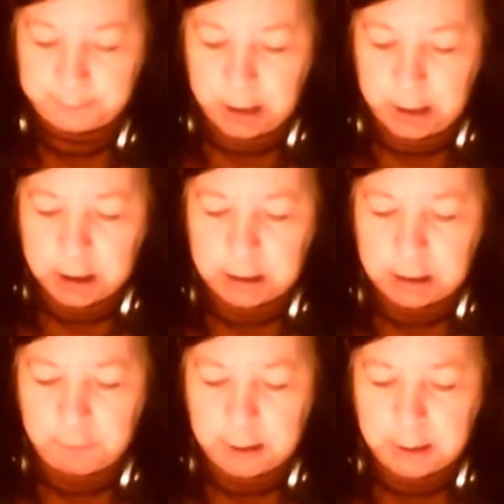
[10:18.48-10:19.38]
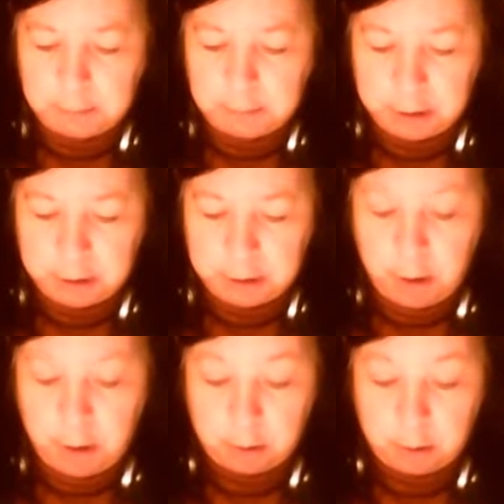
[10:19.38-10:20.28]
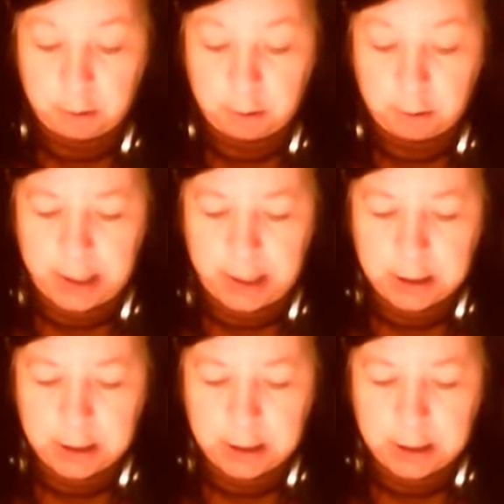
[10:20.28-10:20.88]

She invited me to her house so